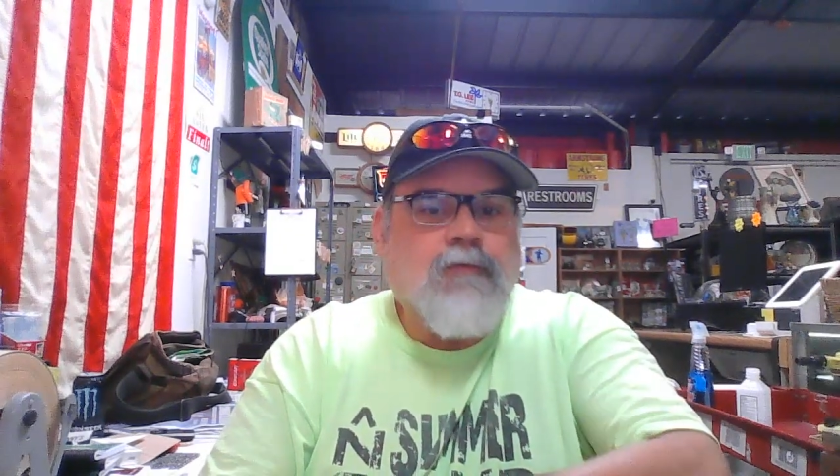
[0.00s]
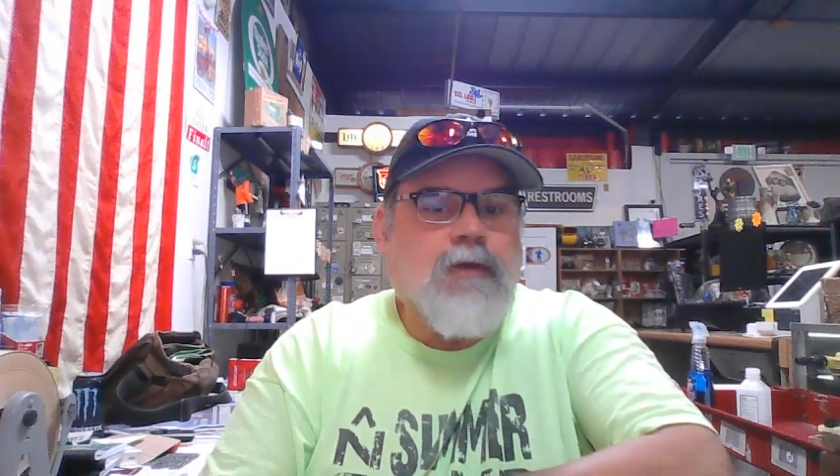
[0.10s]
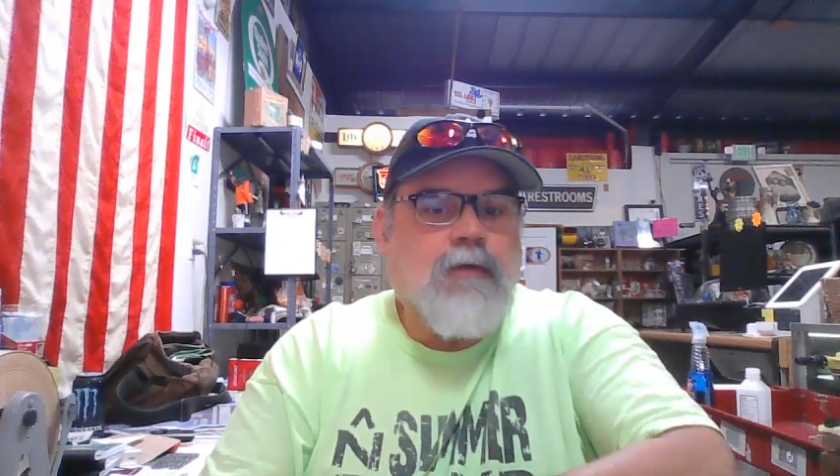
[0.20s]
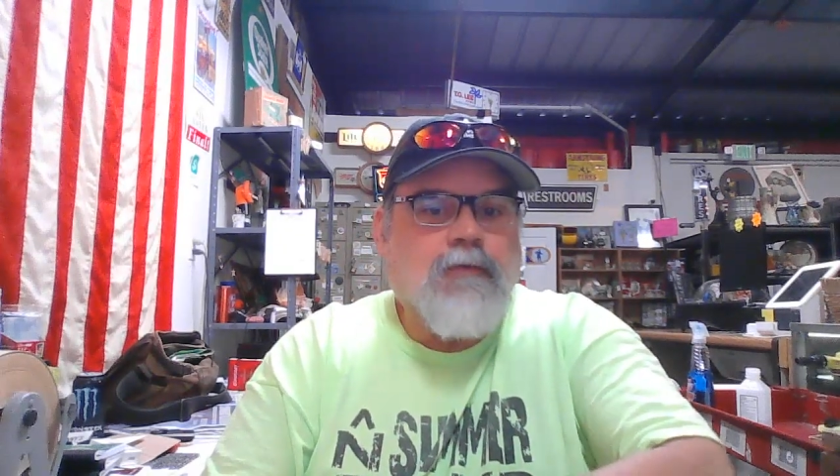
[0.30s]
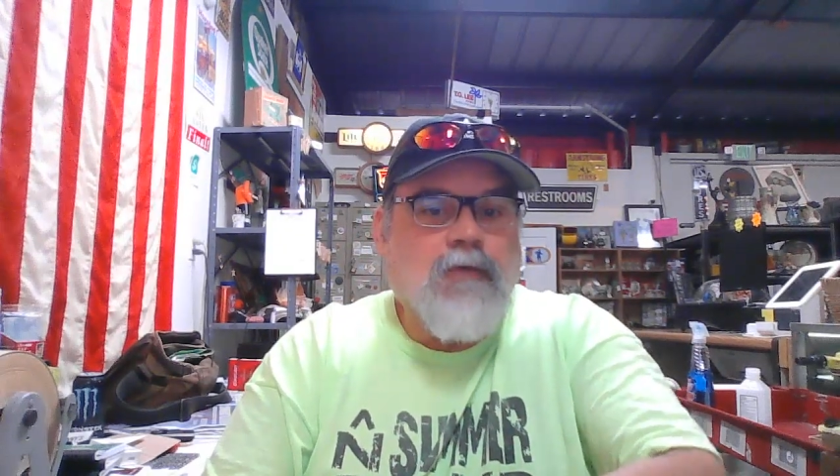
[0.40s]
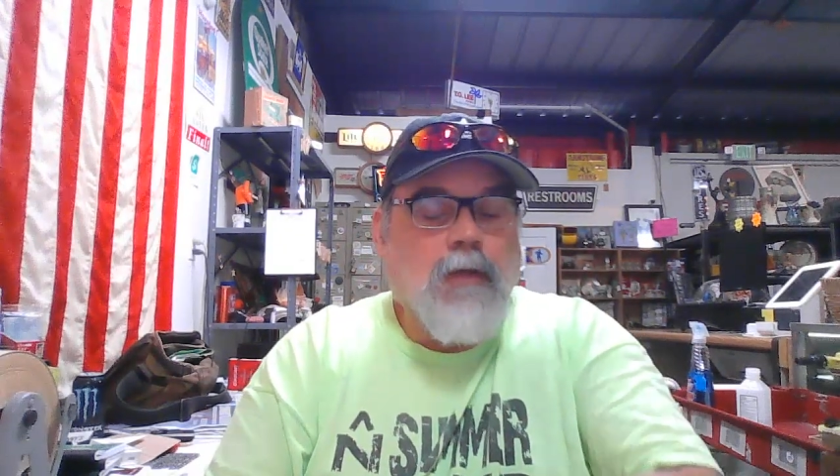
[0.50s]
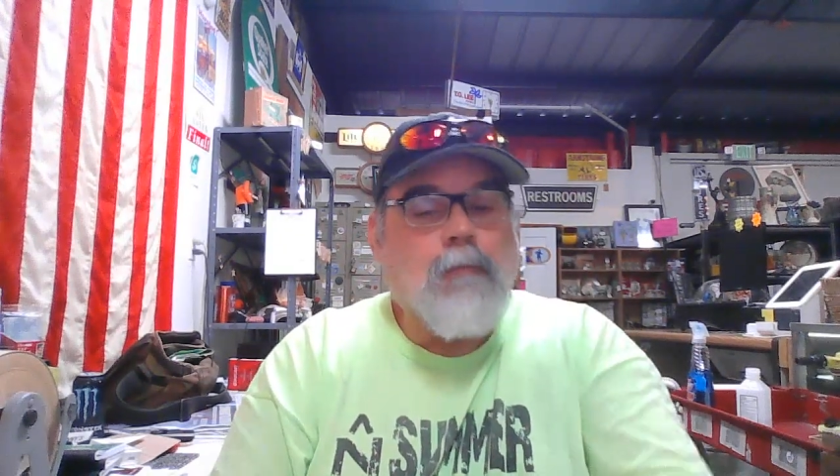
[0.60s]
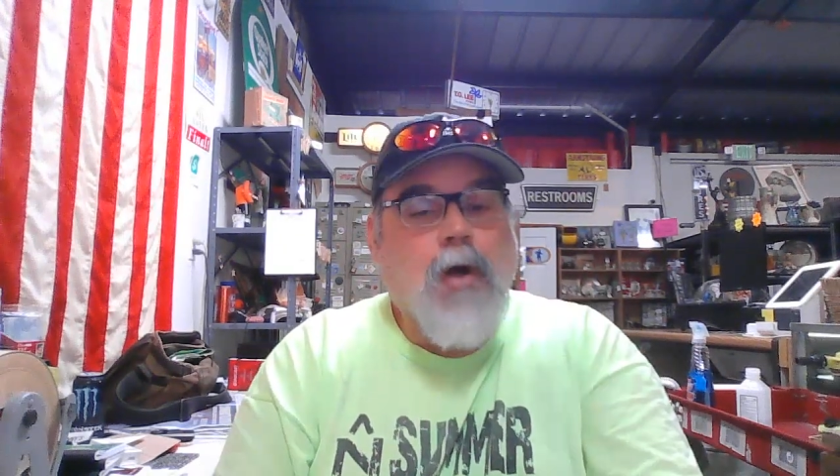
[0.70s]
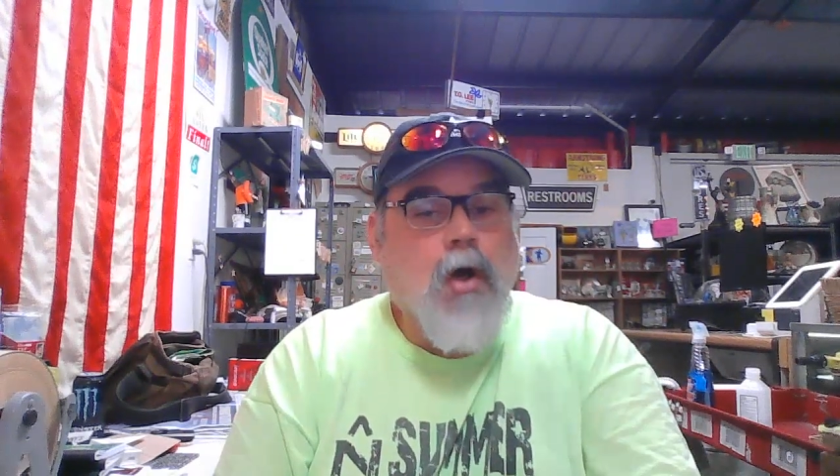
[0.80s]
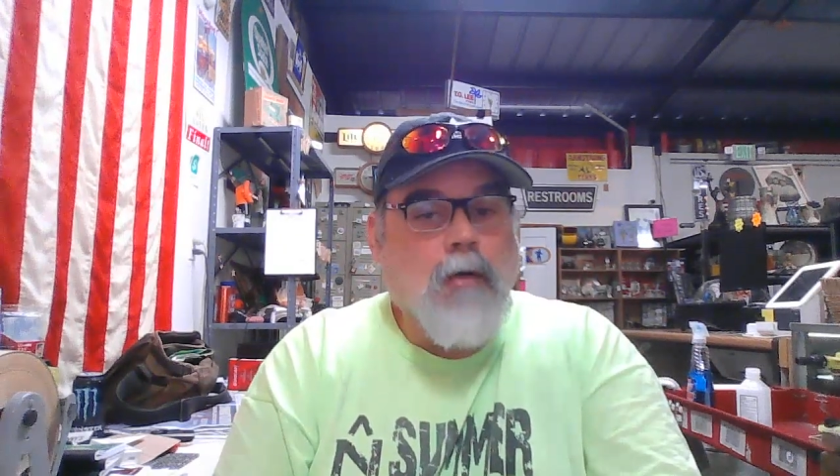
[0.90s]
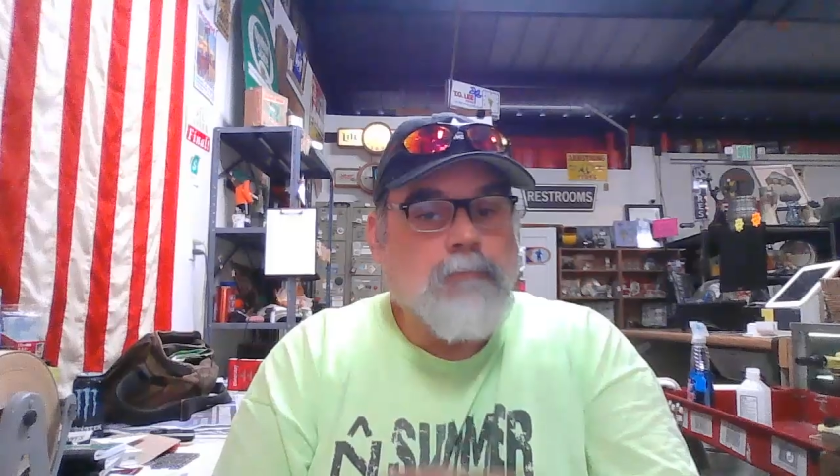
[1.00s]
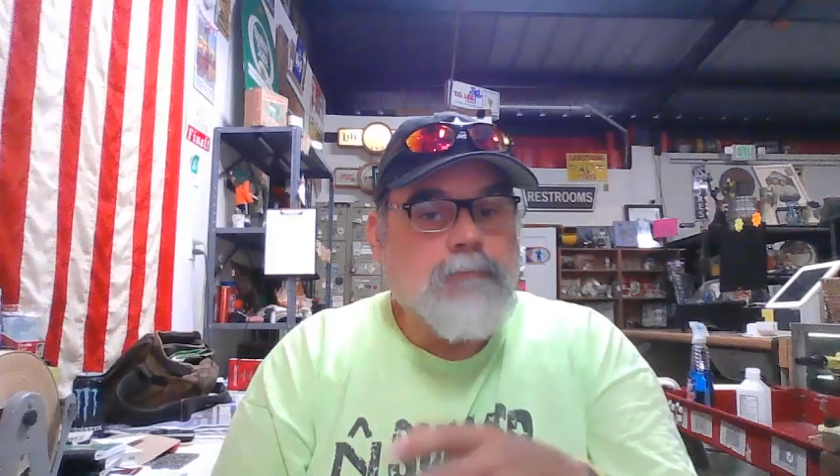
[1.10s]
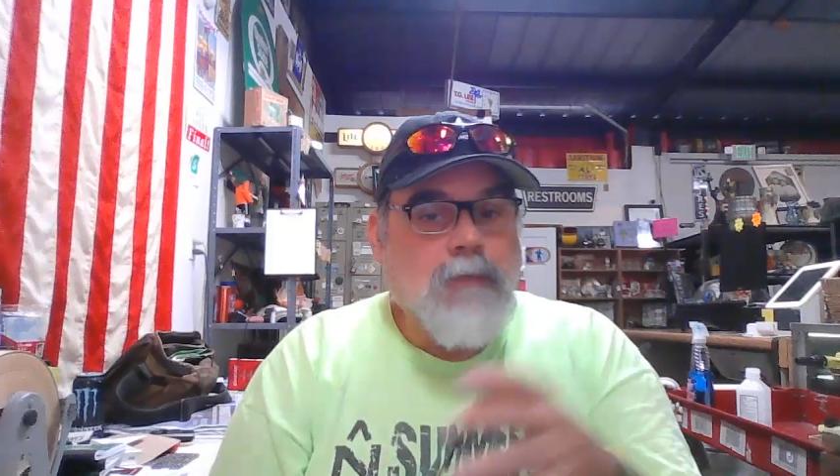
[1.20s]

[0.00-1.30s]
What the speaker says: vendors in a mall